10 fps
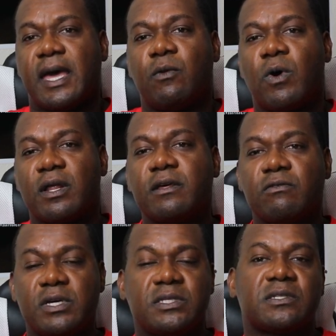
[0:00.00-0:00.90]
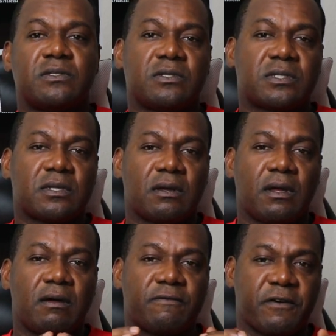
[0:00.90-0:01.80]
And one of the reasons
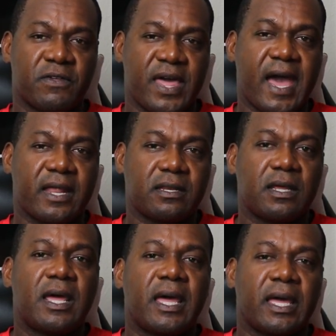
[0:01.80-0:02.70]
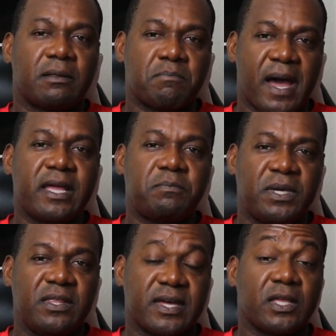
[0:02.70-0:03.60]
for that, it might
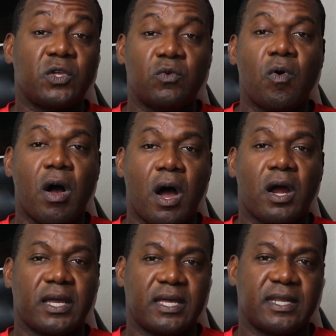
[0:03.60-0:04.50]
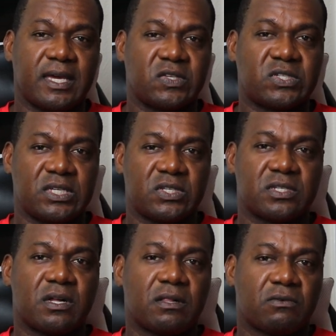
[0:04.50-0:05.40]
be that you are in a
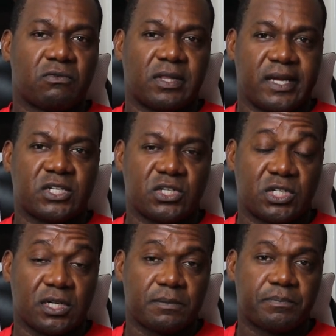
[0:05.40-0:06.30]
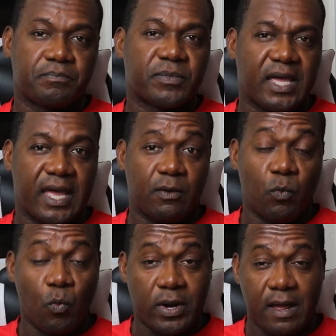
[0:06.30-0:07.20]
seasonal relationship.
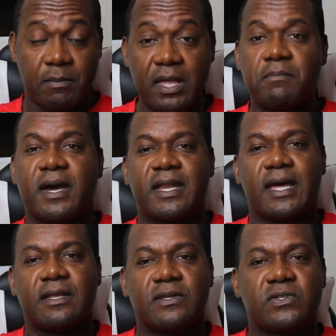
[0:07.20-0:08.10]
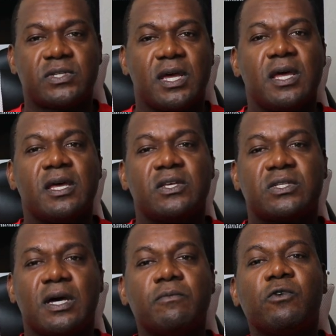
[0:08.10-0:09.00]
And what I mean by that is
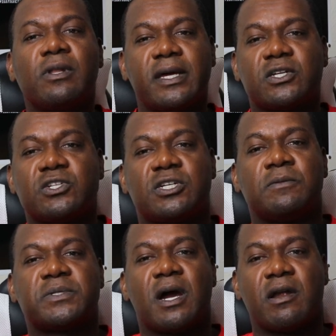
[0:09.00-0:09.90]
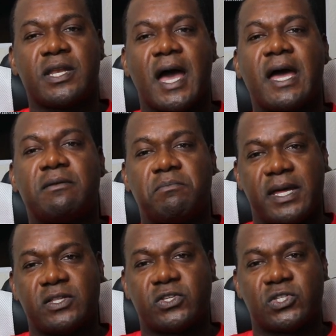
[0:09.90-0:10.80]
some relationships are not
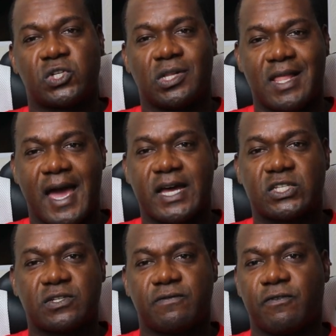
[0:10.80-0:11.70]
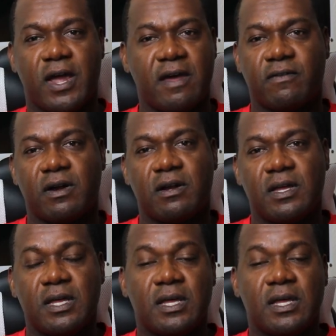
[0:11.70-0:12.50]
meant to last forever.